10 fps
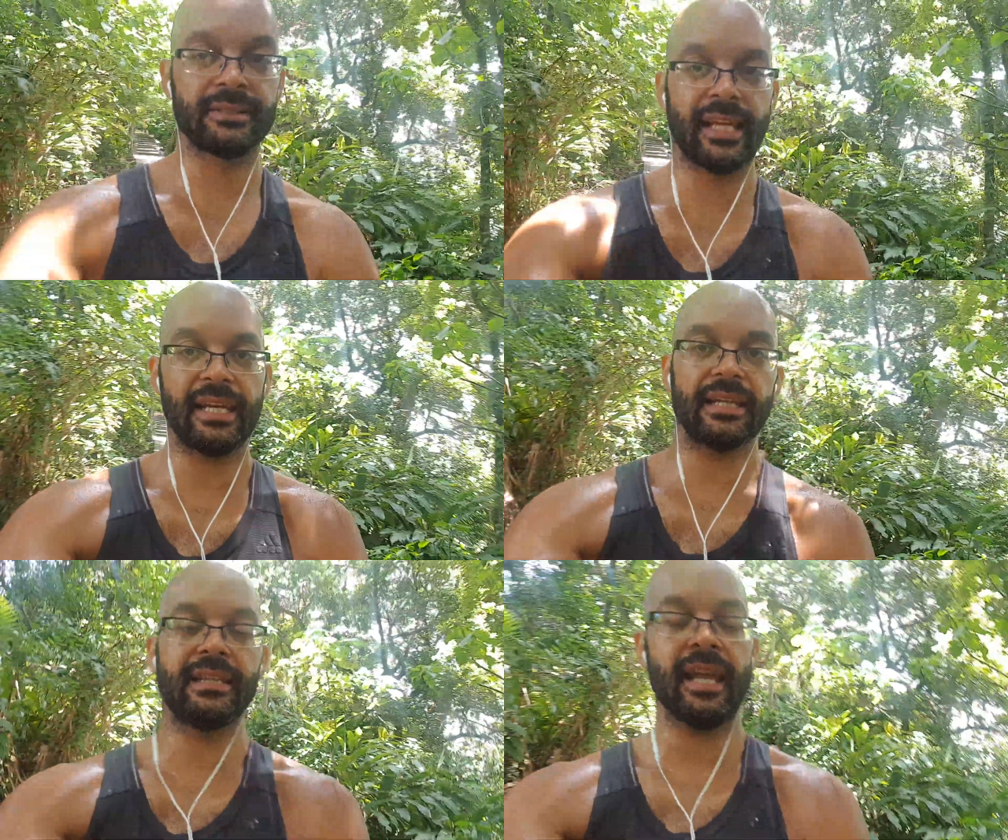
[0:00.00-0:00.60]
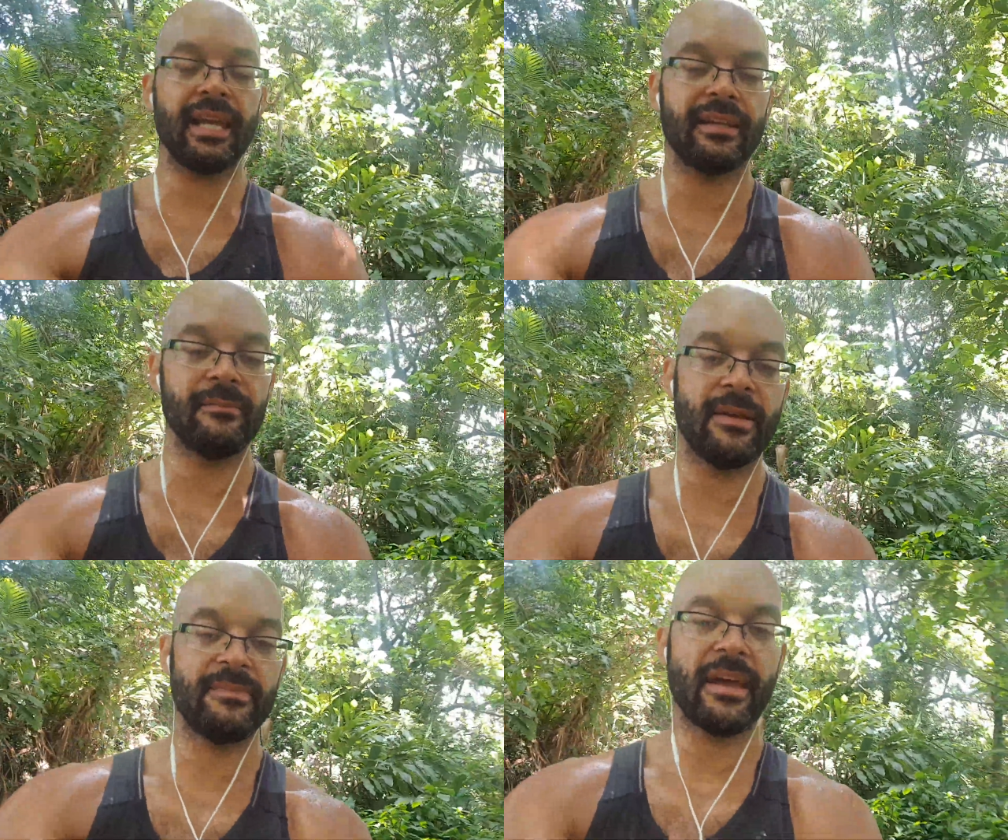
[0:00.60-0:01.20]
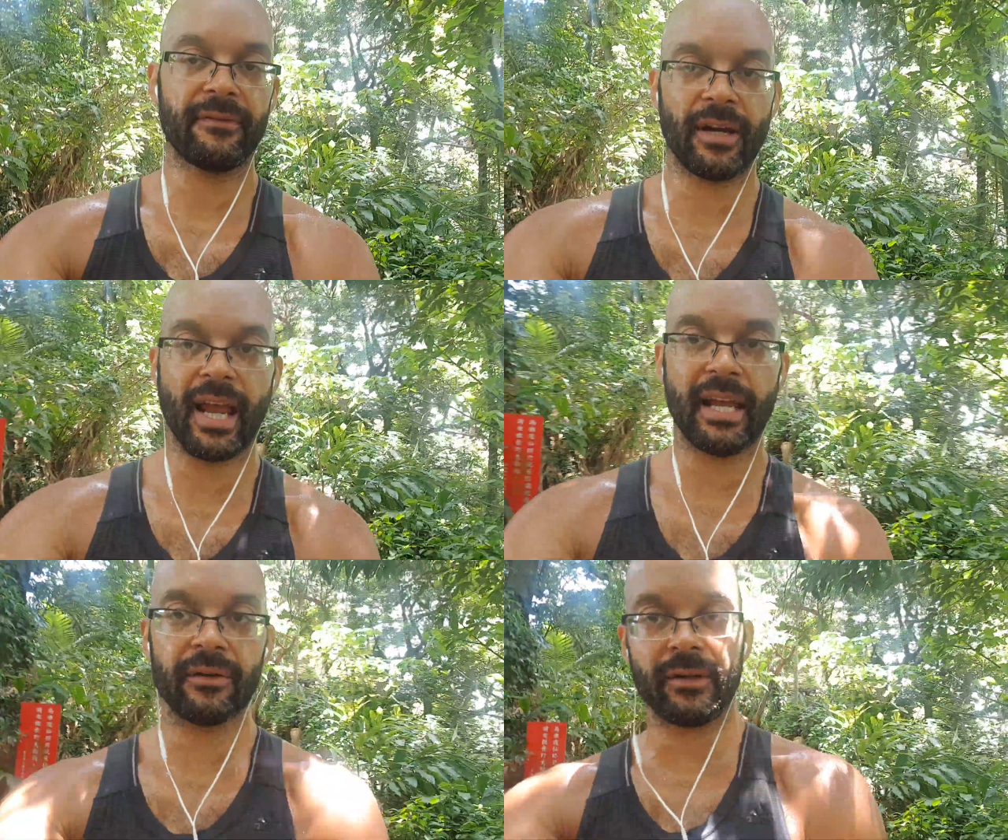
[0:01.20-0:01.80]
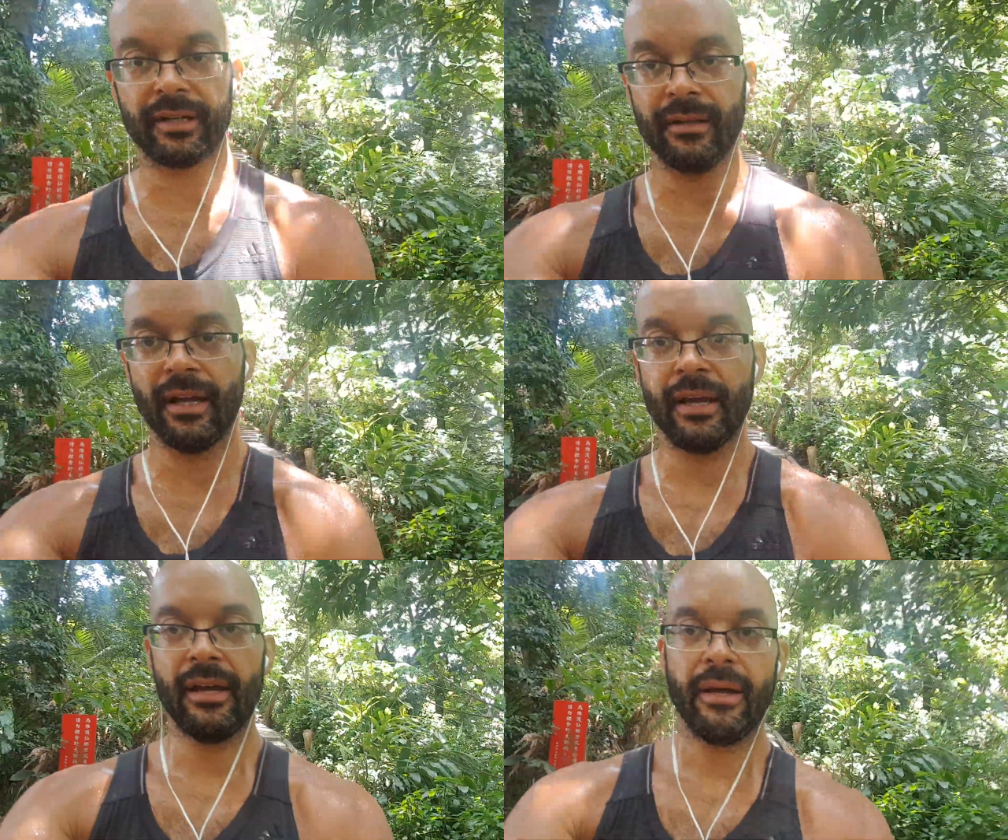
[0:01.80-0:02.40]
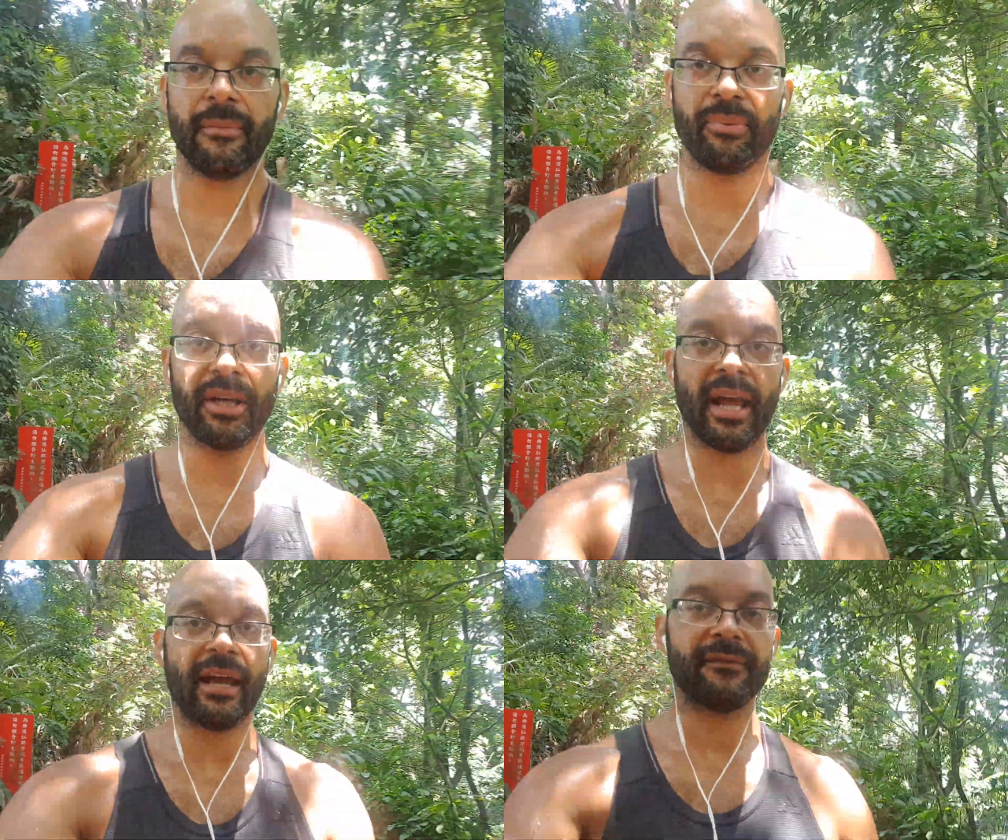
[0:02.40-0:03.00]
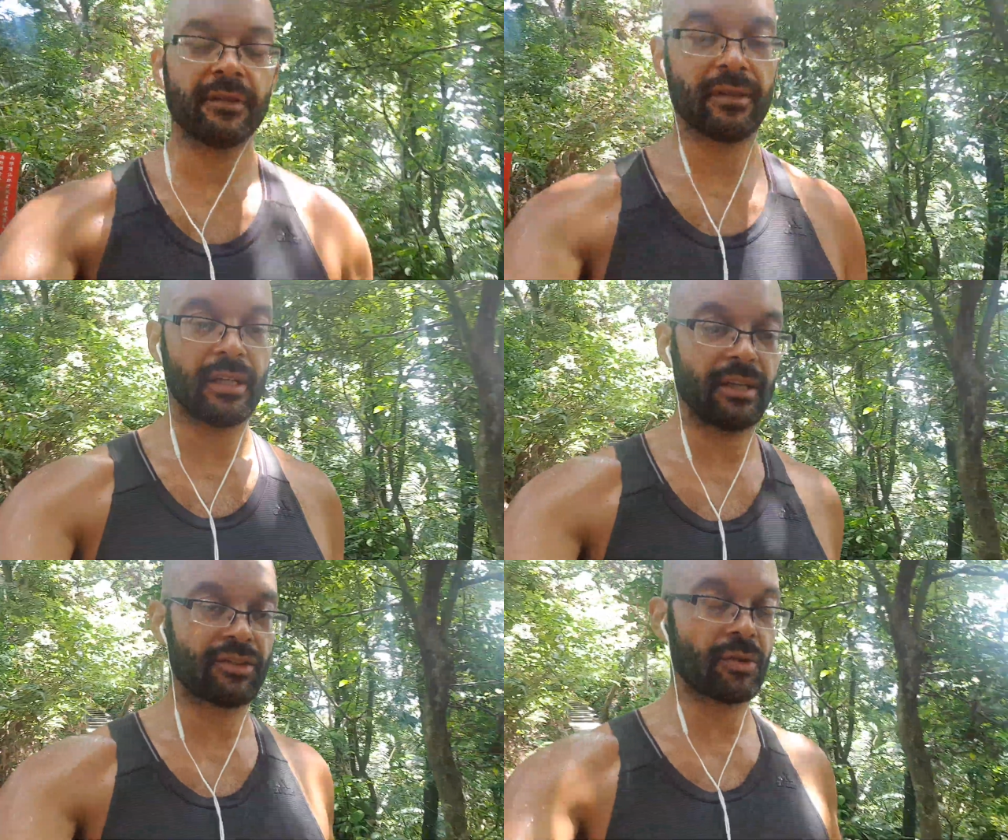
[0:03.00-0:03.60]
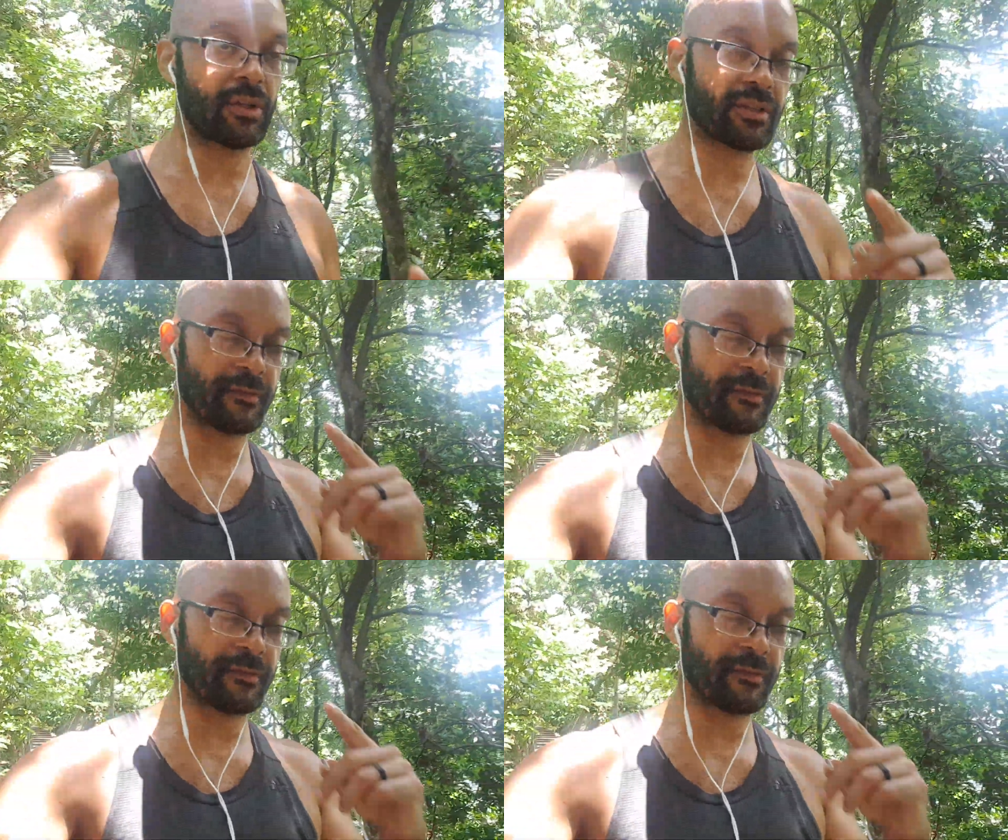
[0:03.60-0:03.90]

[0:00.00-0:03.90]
day to day, am never angry, but after the George